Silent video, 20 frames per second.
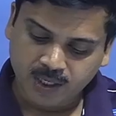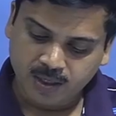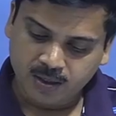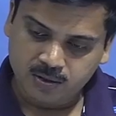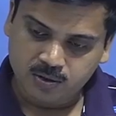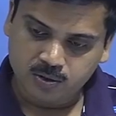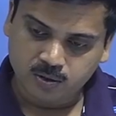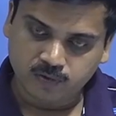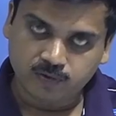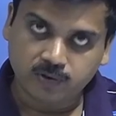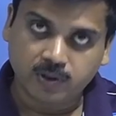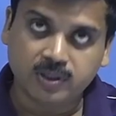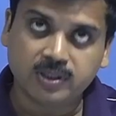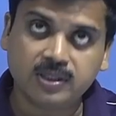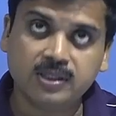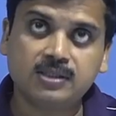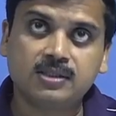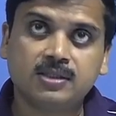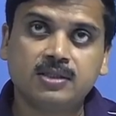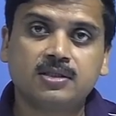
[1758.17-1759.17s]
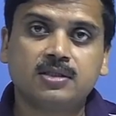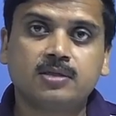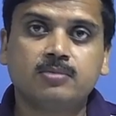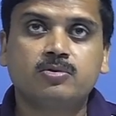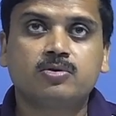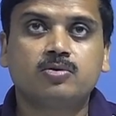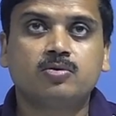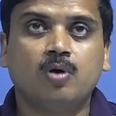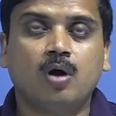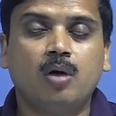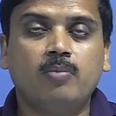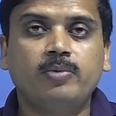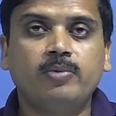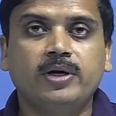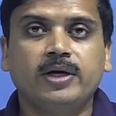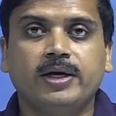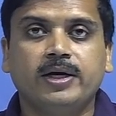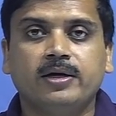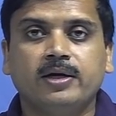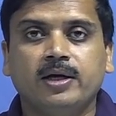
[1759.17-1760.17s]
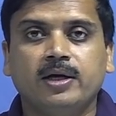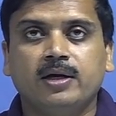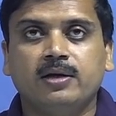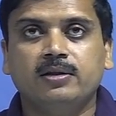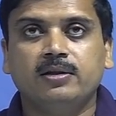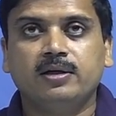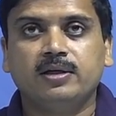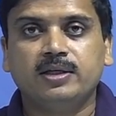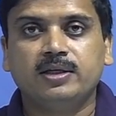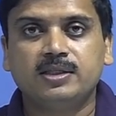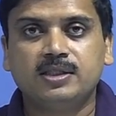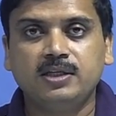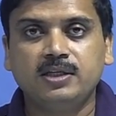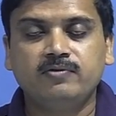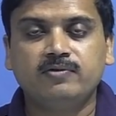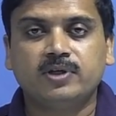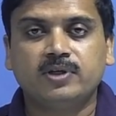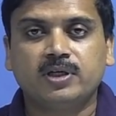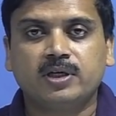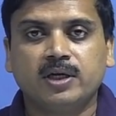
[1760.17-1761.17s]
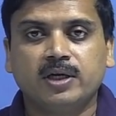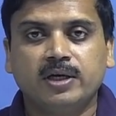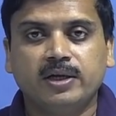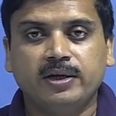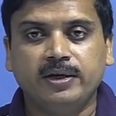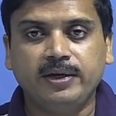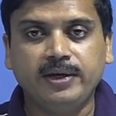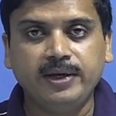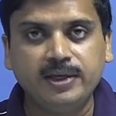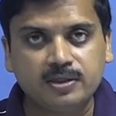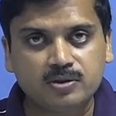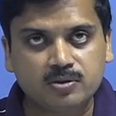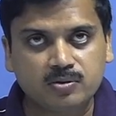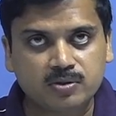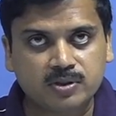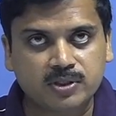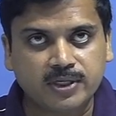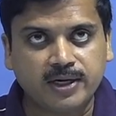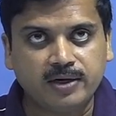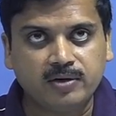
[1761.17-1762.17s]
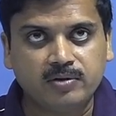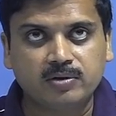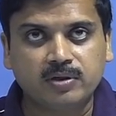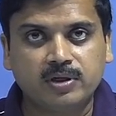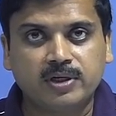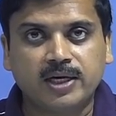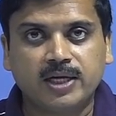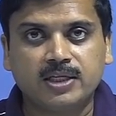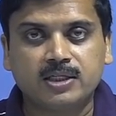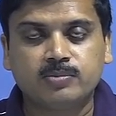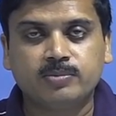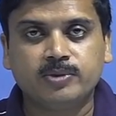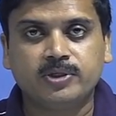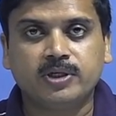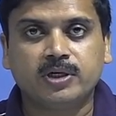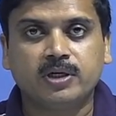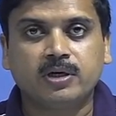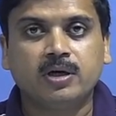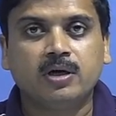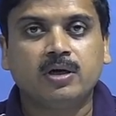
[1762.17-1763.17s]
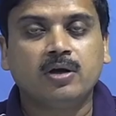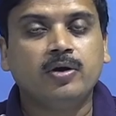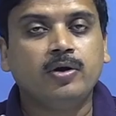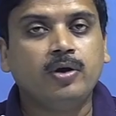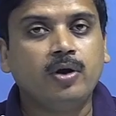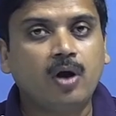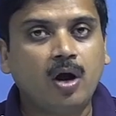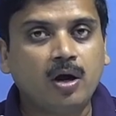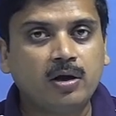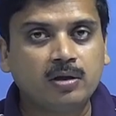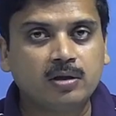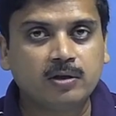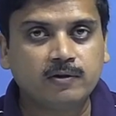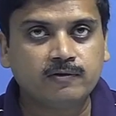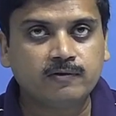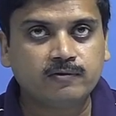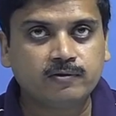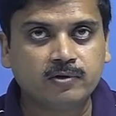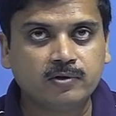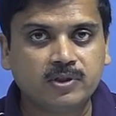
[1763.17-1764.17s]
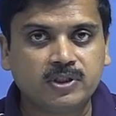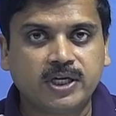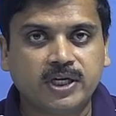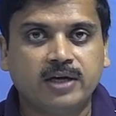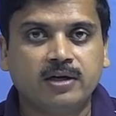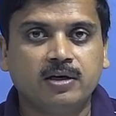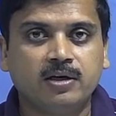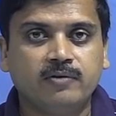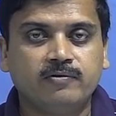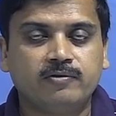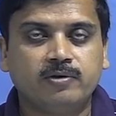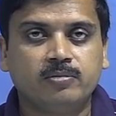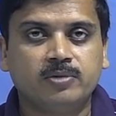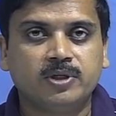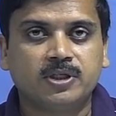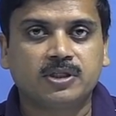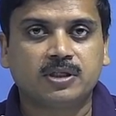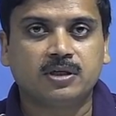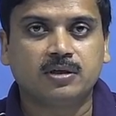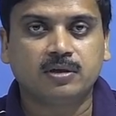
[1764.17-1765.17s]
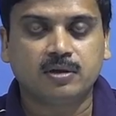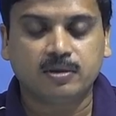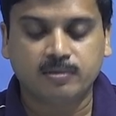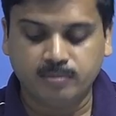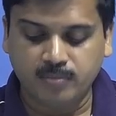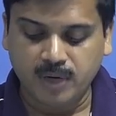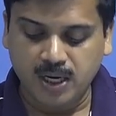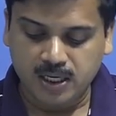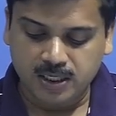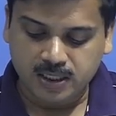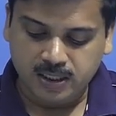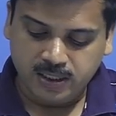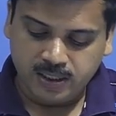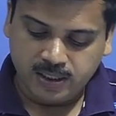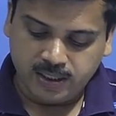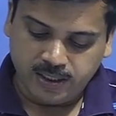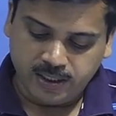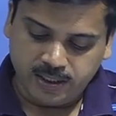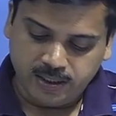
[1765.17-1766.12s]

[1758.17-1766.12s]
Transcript: So, for these systems to operate, the receiver needs to send to the transmitter not the full channel information, but it